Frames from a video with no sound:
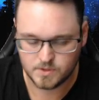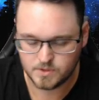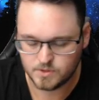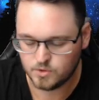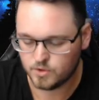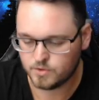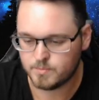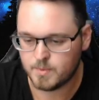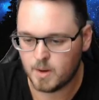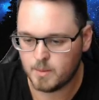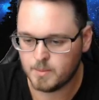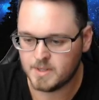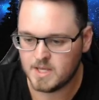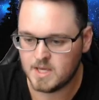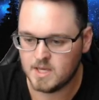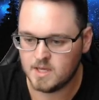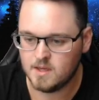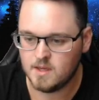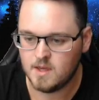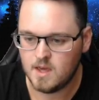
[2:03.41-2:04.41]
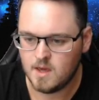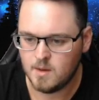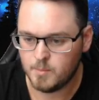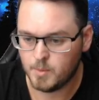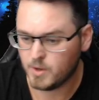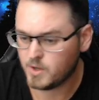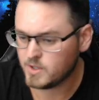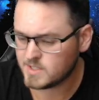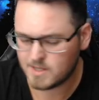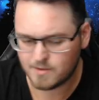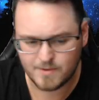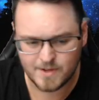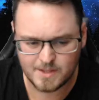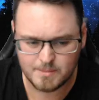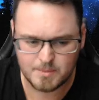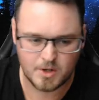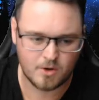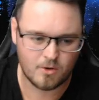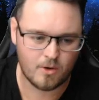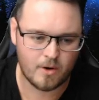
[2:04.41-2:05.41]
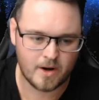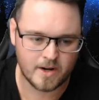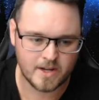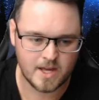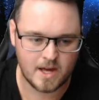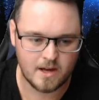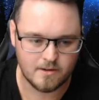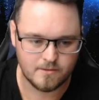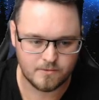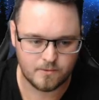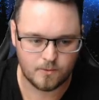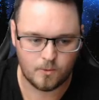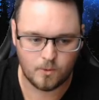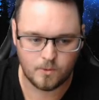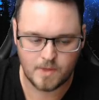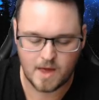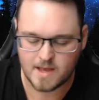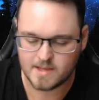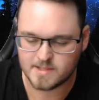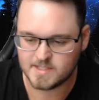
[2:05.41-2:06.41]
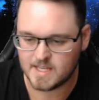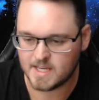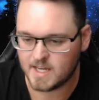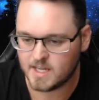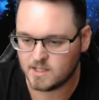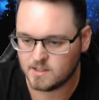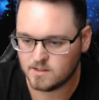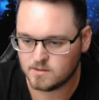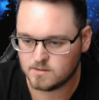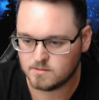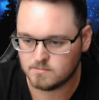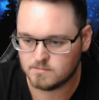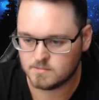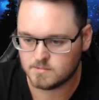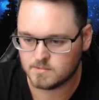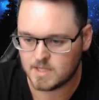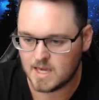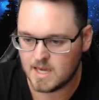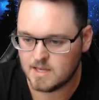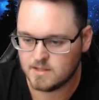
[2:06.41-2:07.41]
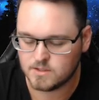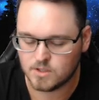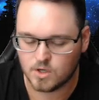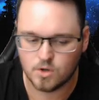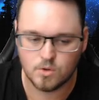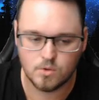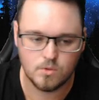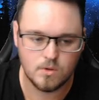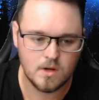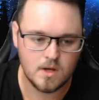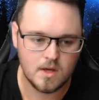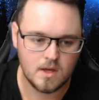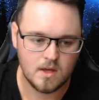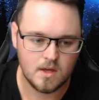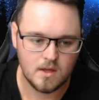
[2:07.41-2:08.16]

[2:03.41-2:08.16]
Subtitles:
North Melbourne here because they've really been crying out for that second key tool